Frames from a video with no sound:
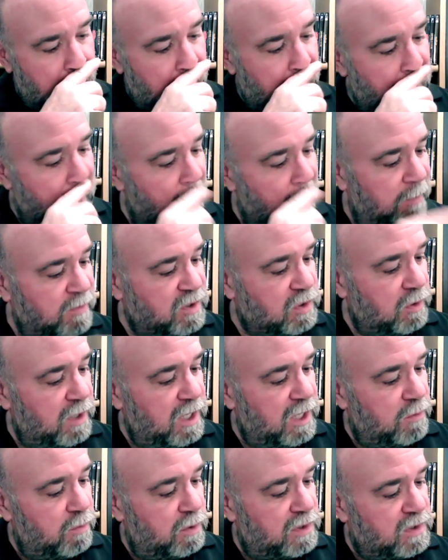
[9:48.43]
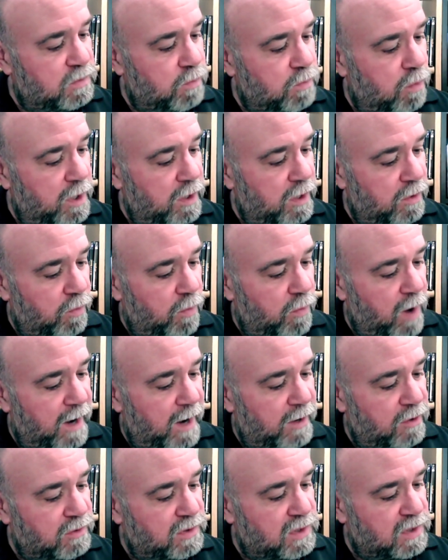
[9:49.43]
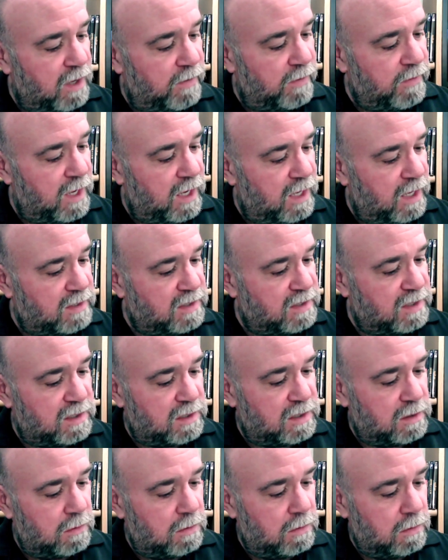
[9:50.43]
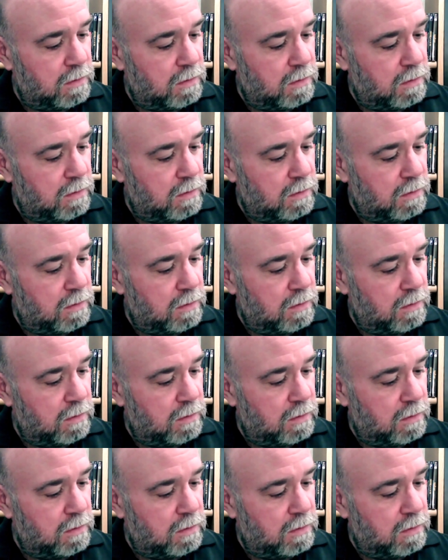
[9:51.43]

So he was one of the writers on this,